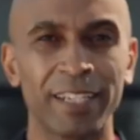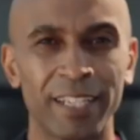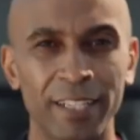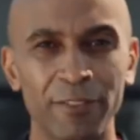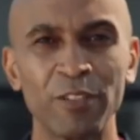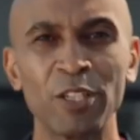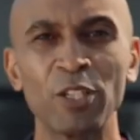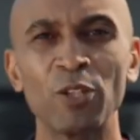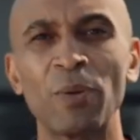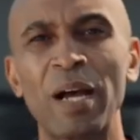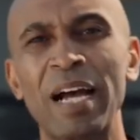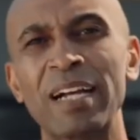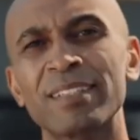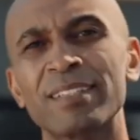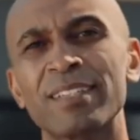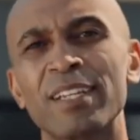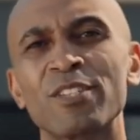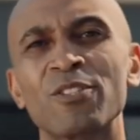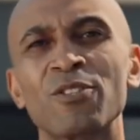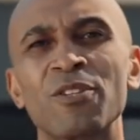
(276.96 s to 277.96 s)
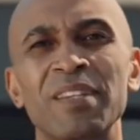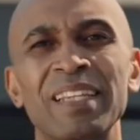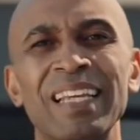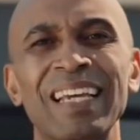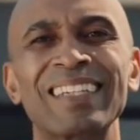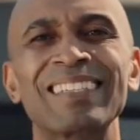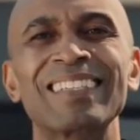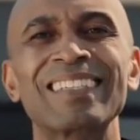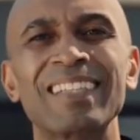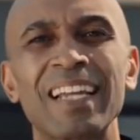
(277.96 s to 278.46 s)
giving you access to the
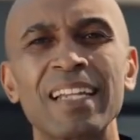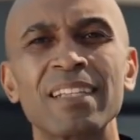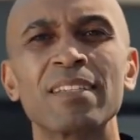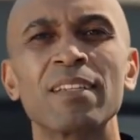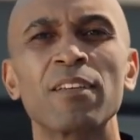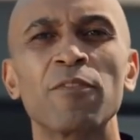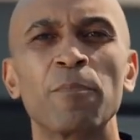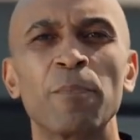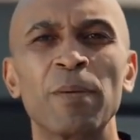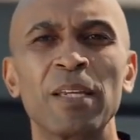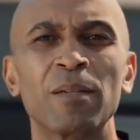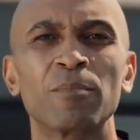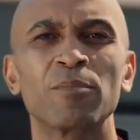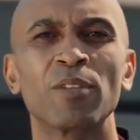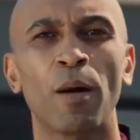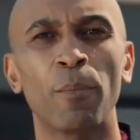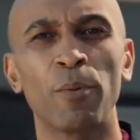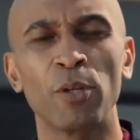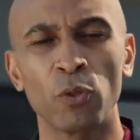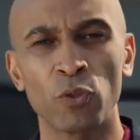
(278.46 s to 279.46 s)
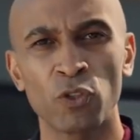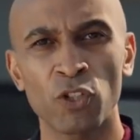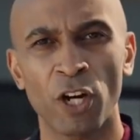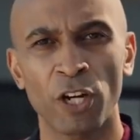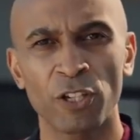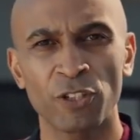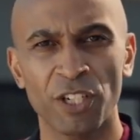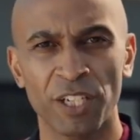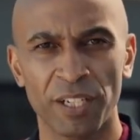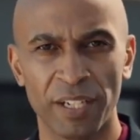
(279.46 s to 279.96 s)
extensive BMW
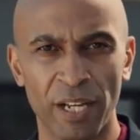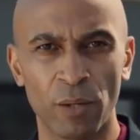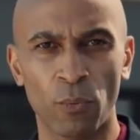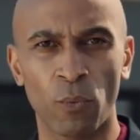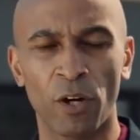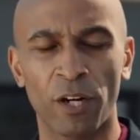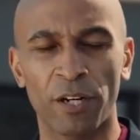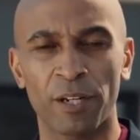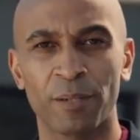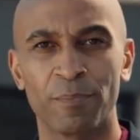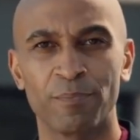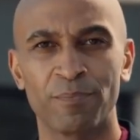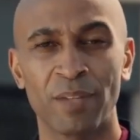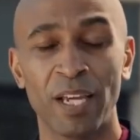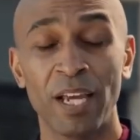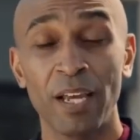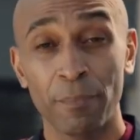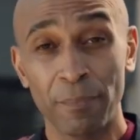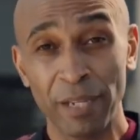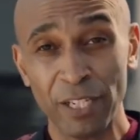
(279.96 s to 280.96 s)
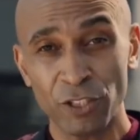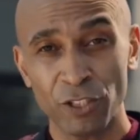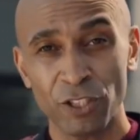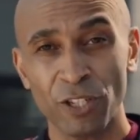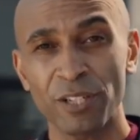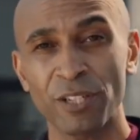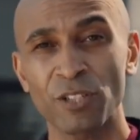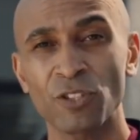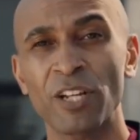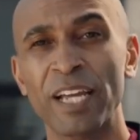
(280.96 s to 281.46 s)
charging network. Make
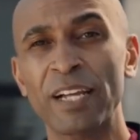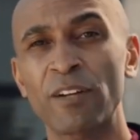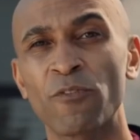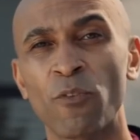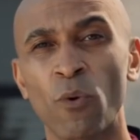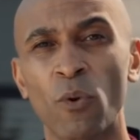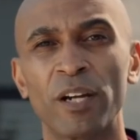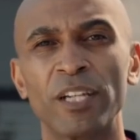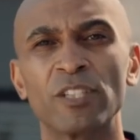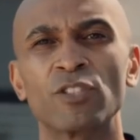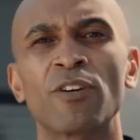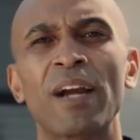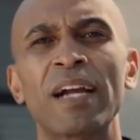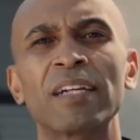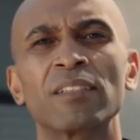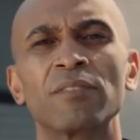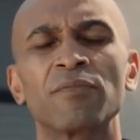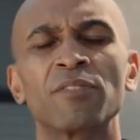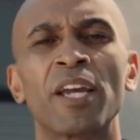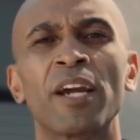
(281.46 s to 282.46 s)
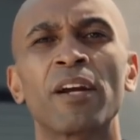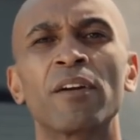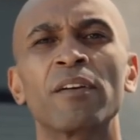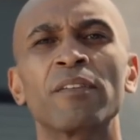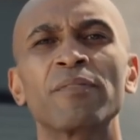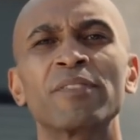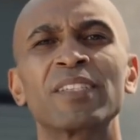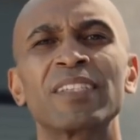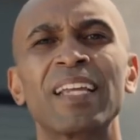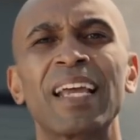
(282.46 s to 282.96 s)
sure to check for attractive
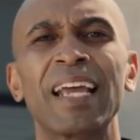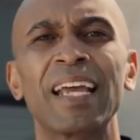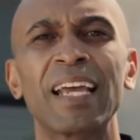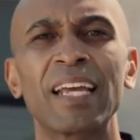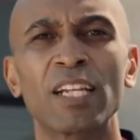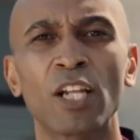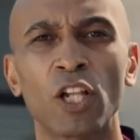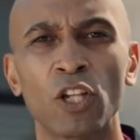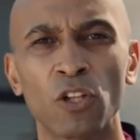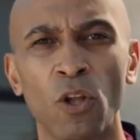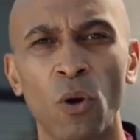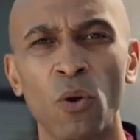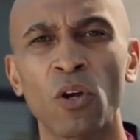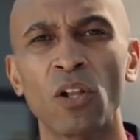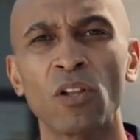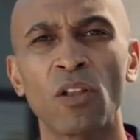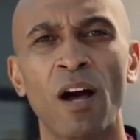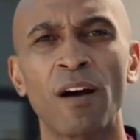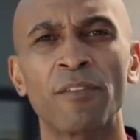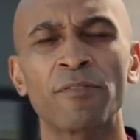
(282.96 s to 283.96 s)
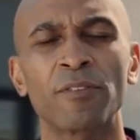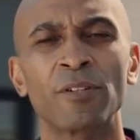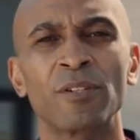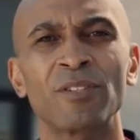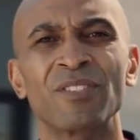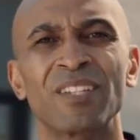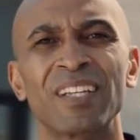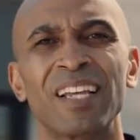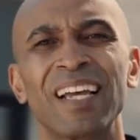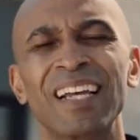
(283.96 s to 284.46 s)
tariffs and local
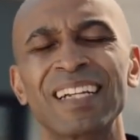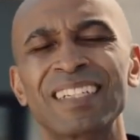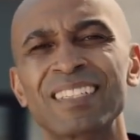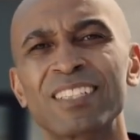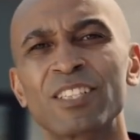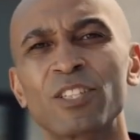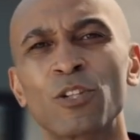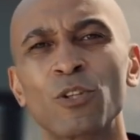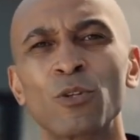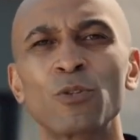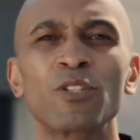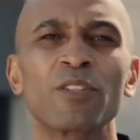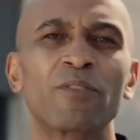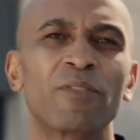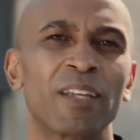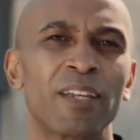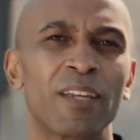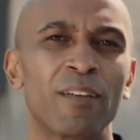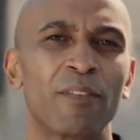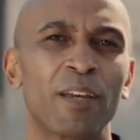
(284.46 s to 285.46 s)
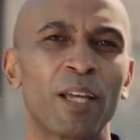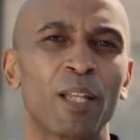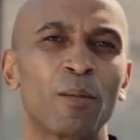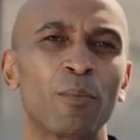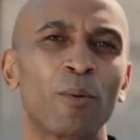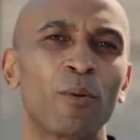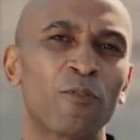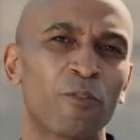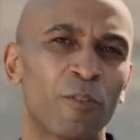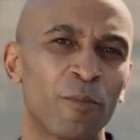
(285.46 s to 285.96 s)
offers exclusively
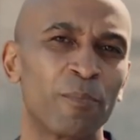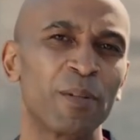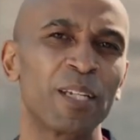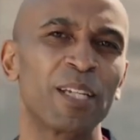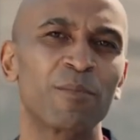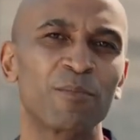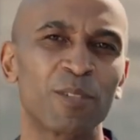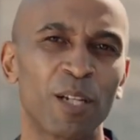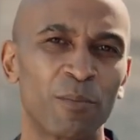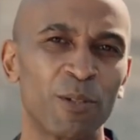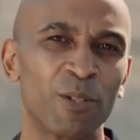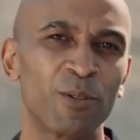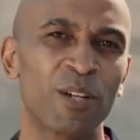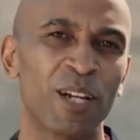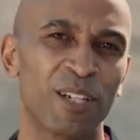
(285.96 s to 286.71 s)
available for BMW